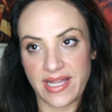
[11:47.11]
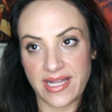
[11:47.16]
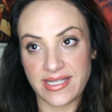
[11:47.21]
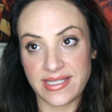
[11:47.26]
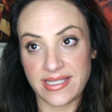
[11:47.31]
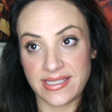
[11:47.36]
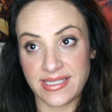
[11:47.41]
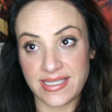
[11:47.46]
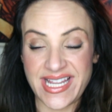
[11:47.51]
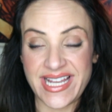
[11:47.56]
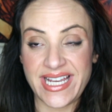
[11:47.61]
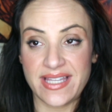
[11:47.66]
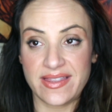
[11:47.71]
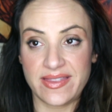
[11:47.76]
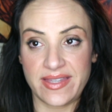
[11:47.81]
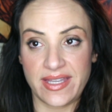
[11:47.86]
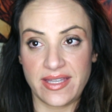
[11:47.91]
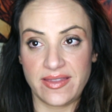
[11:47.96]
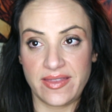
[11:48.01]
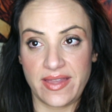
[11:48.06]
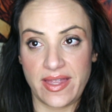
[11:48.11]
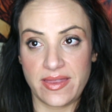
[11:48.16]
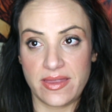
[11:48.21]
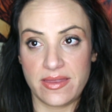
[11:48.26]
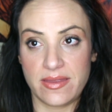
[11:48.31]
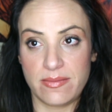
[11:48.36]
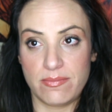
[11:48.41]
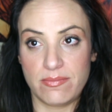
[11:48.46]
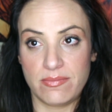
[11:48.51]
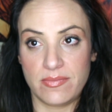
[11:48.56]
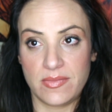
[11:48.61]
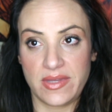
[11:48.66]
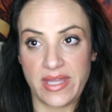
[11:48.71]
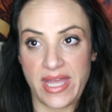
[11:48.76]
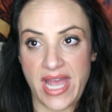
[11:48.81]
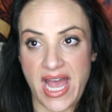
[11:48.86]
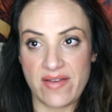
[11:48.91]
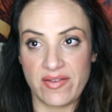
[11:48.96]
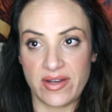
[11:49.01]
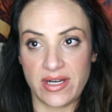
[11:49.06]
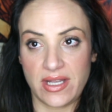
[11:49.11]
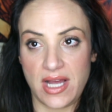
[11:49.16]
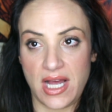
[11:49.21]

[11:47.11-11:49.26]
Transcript: That's the second thing that they have in